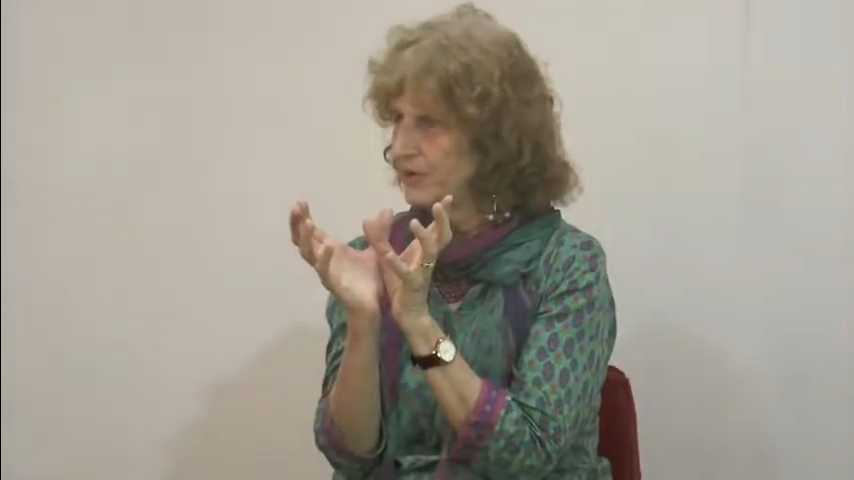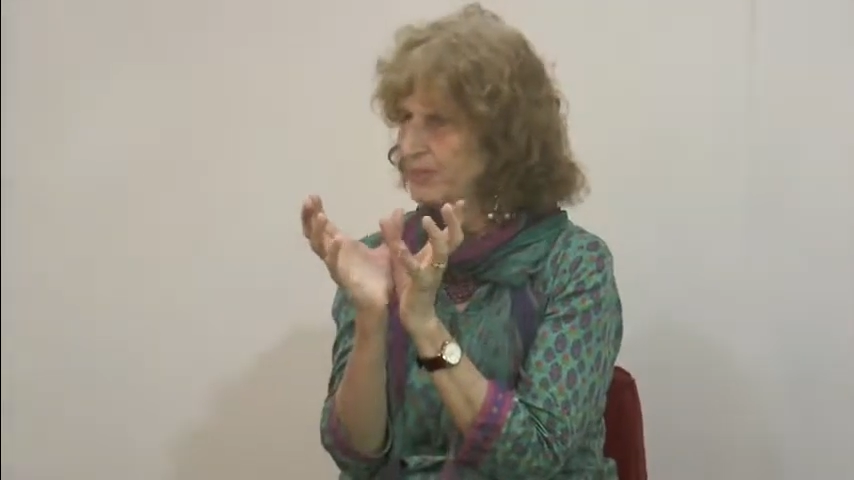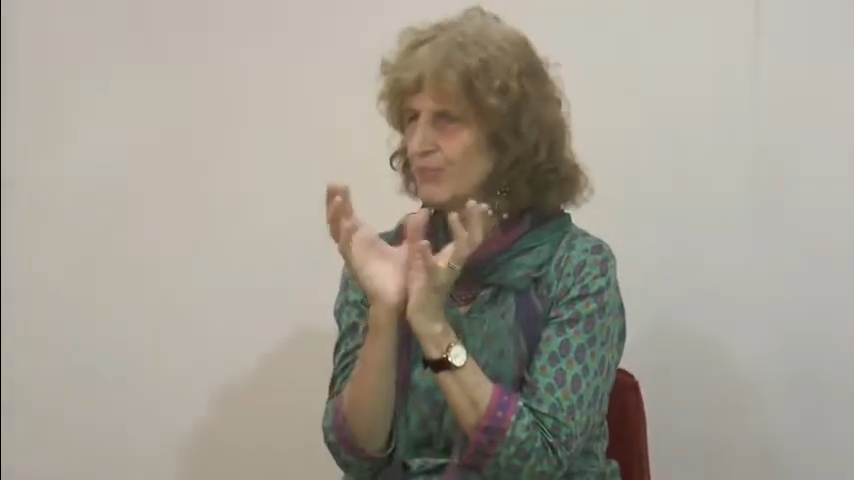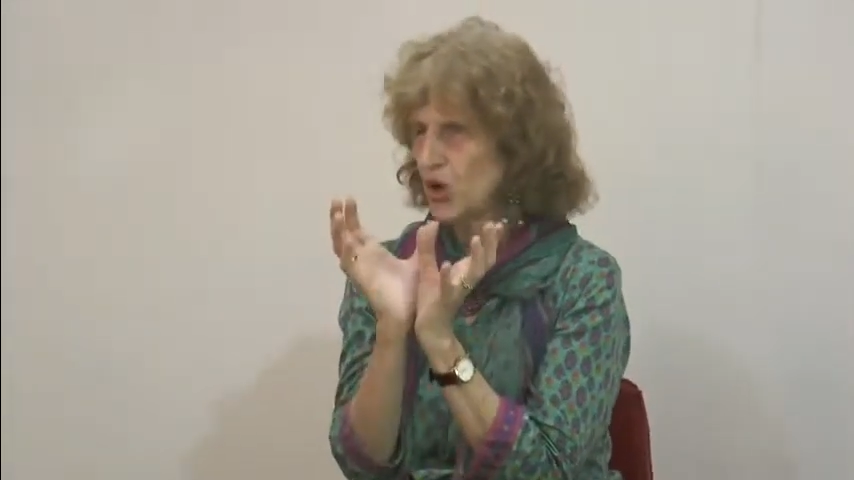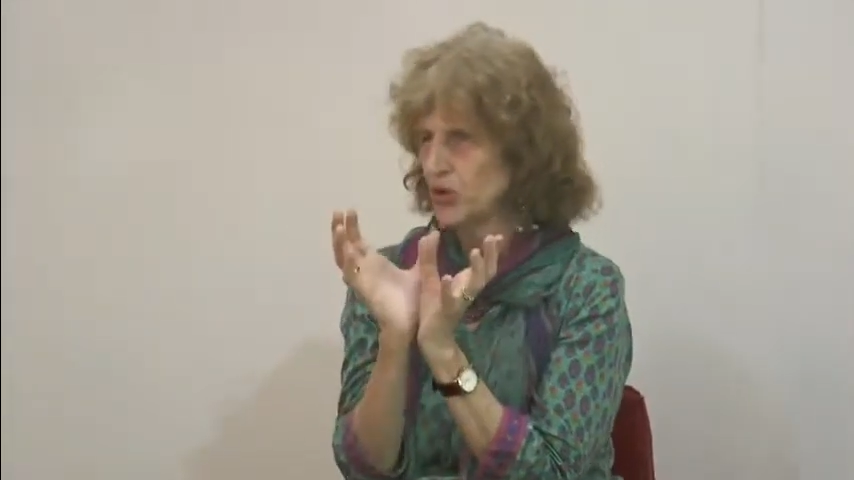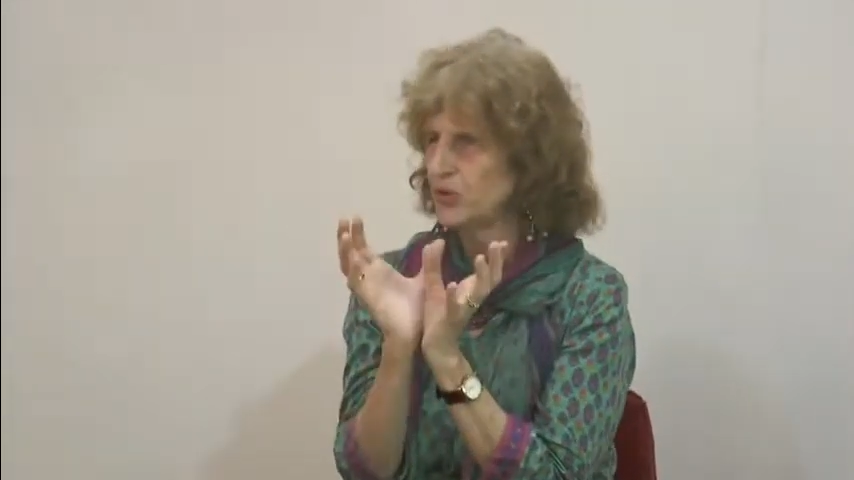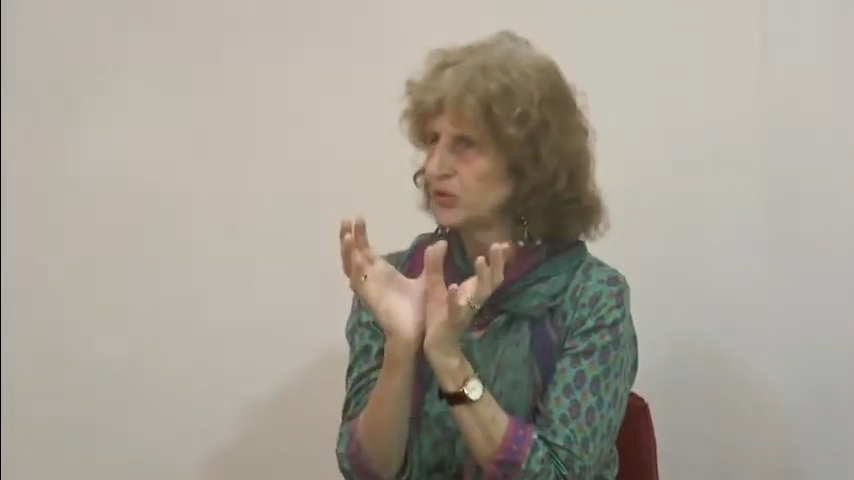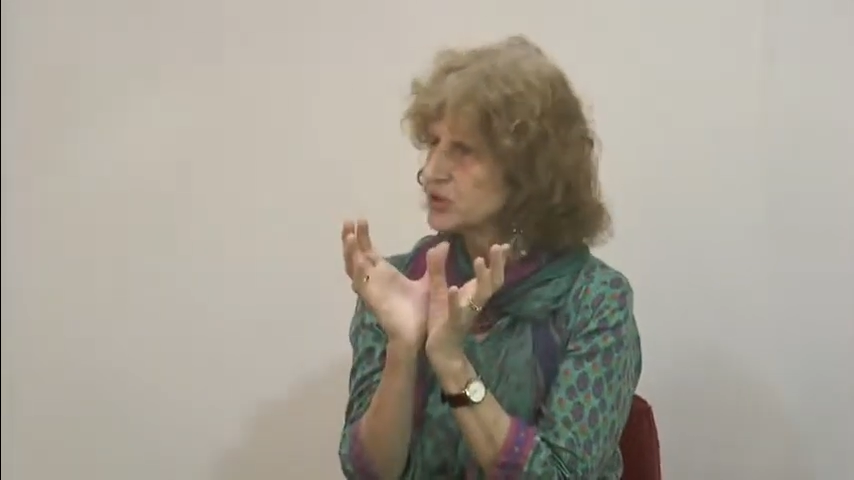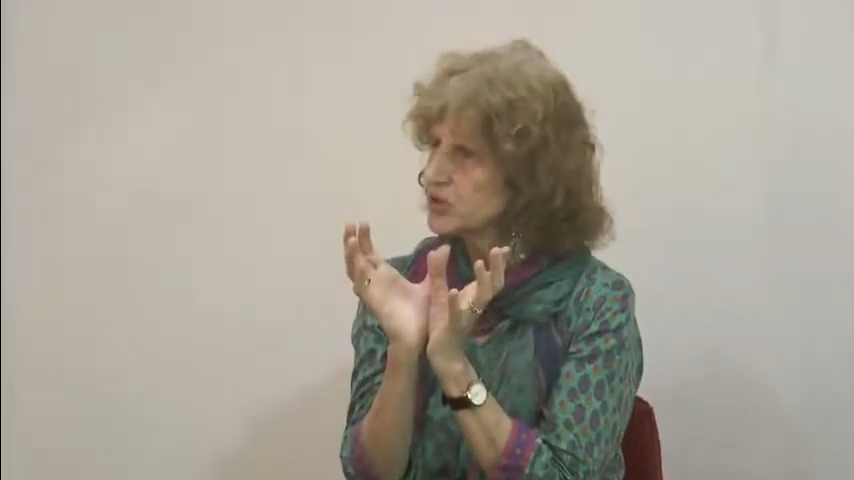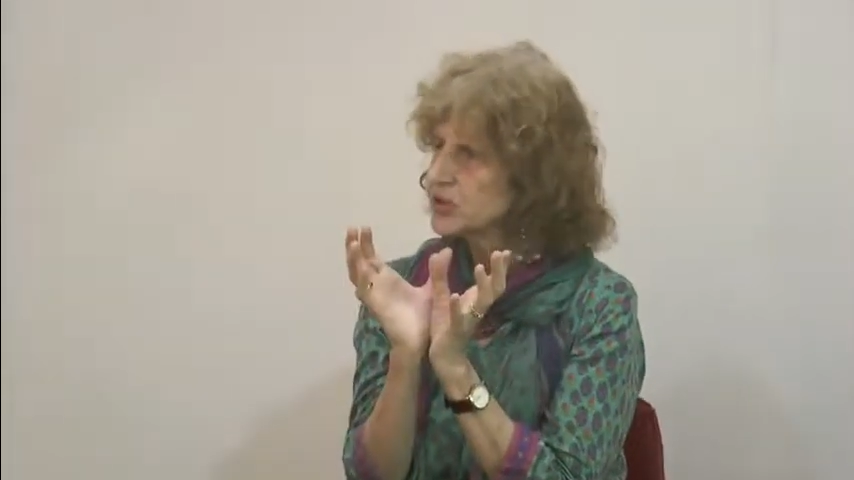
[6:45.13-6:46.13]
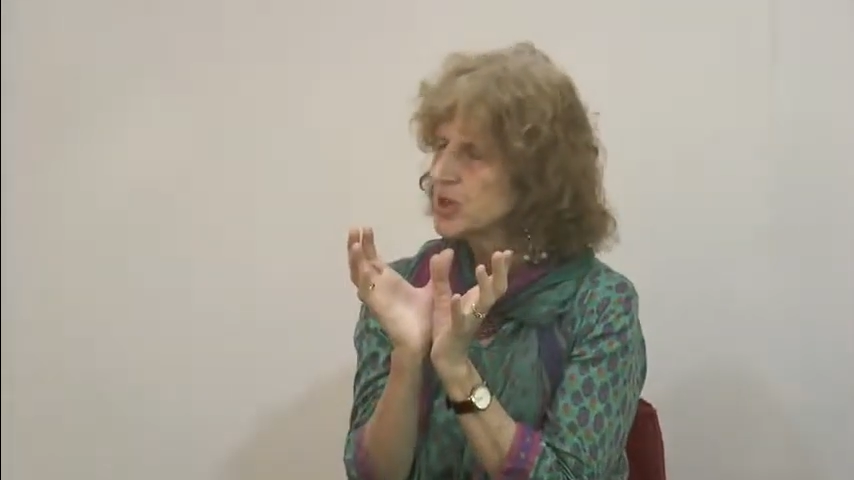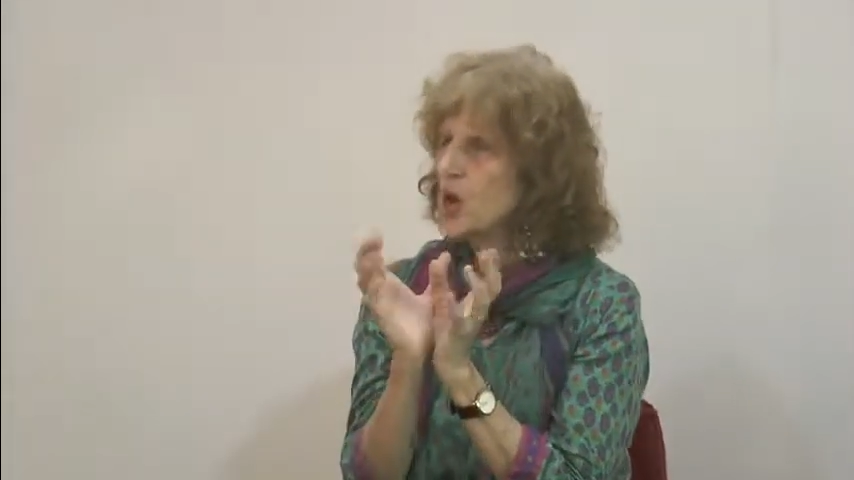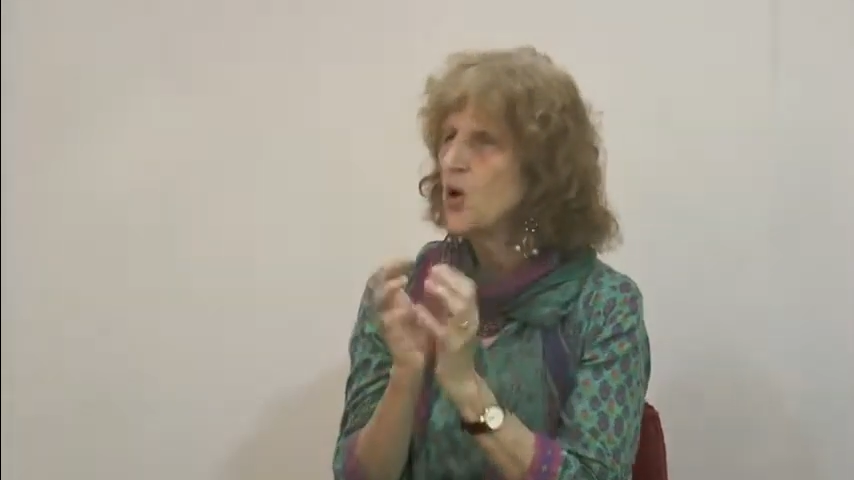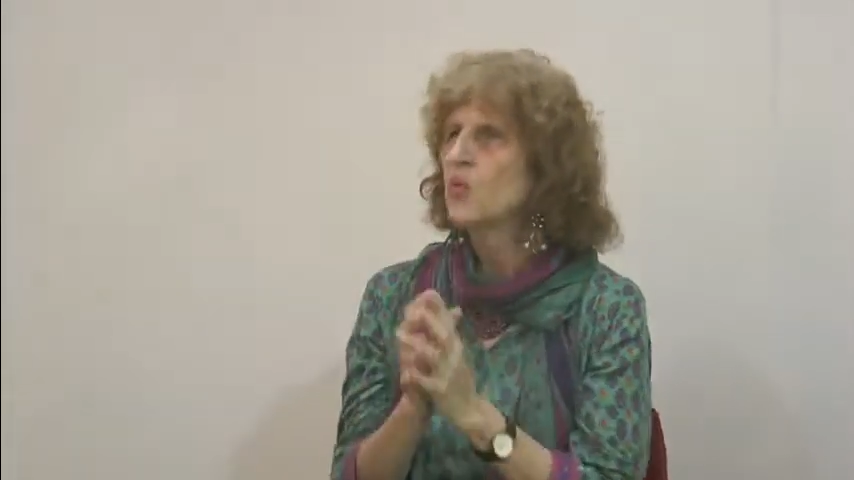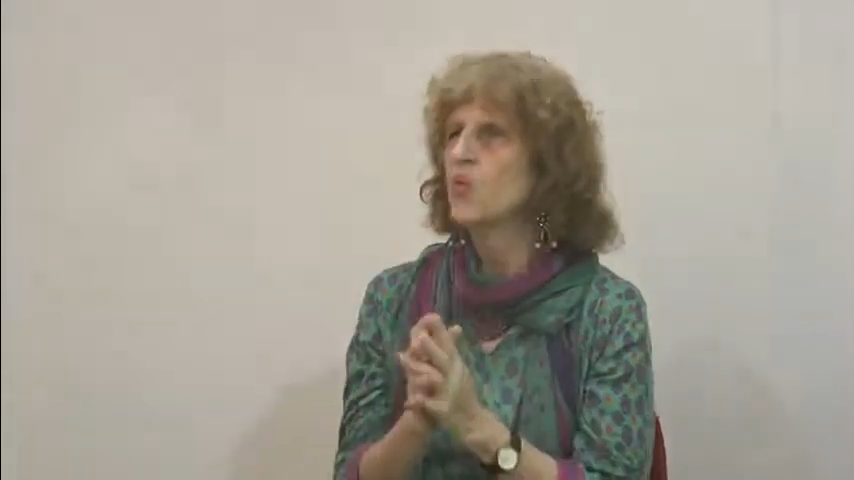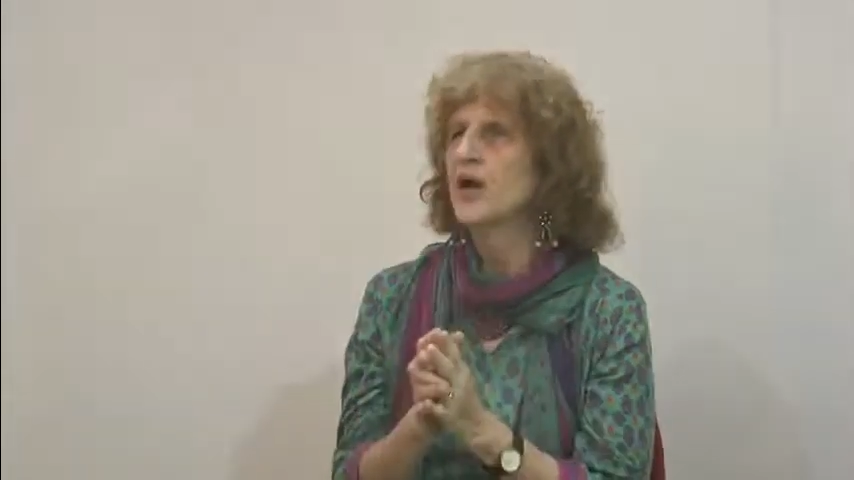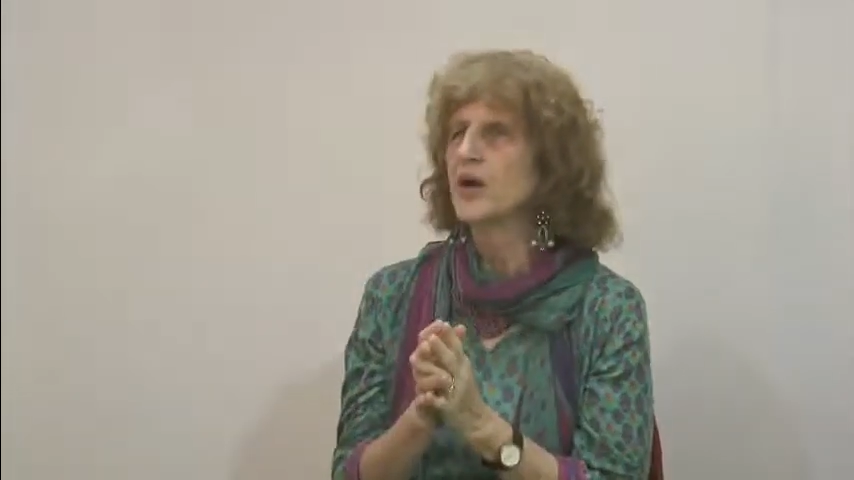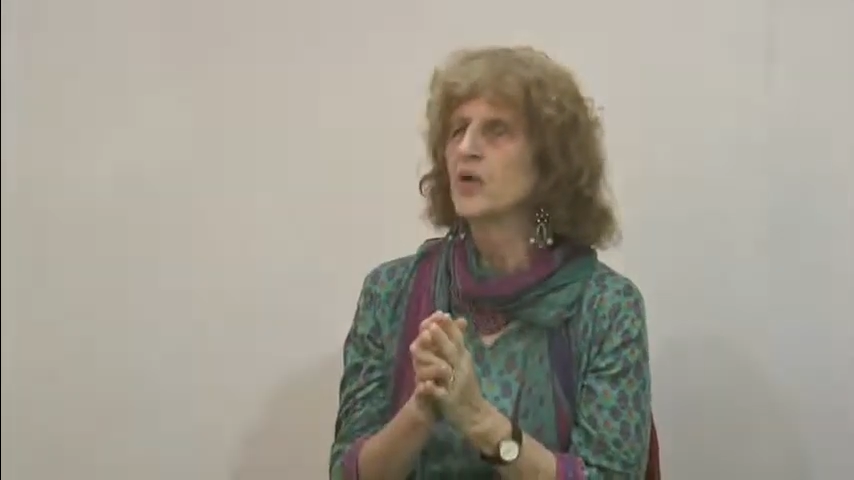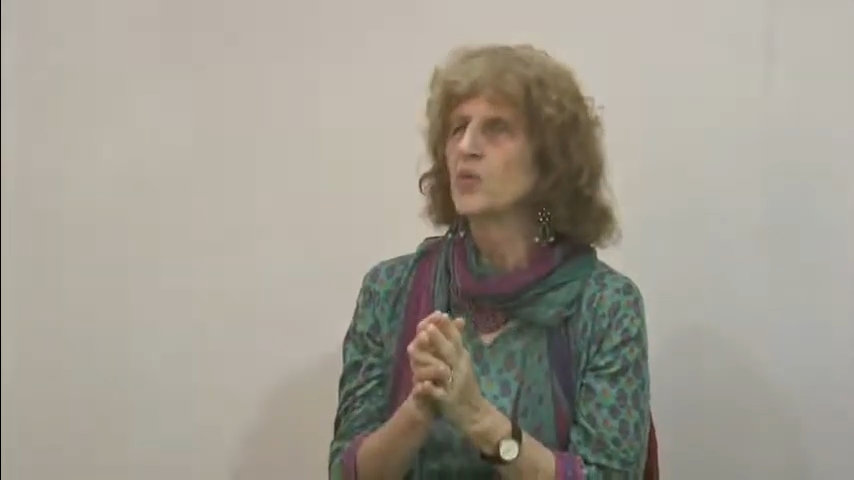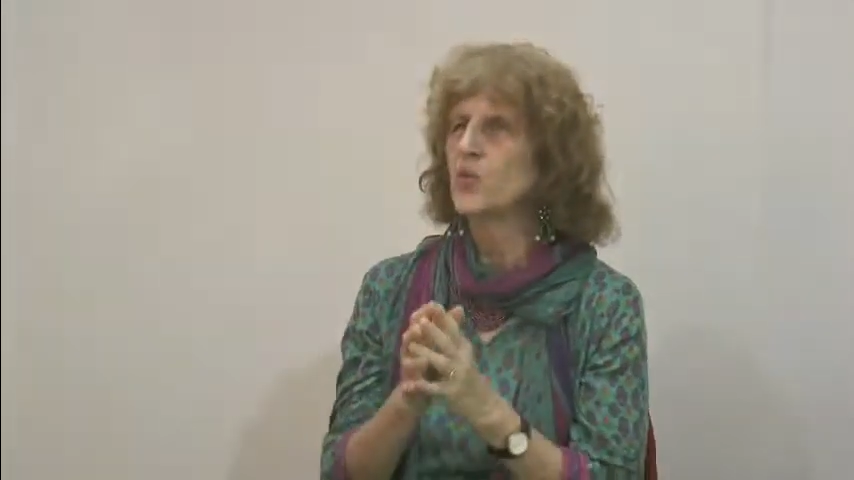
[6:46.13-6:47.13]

models, where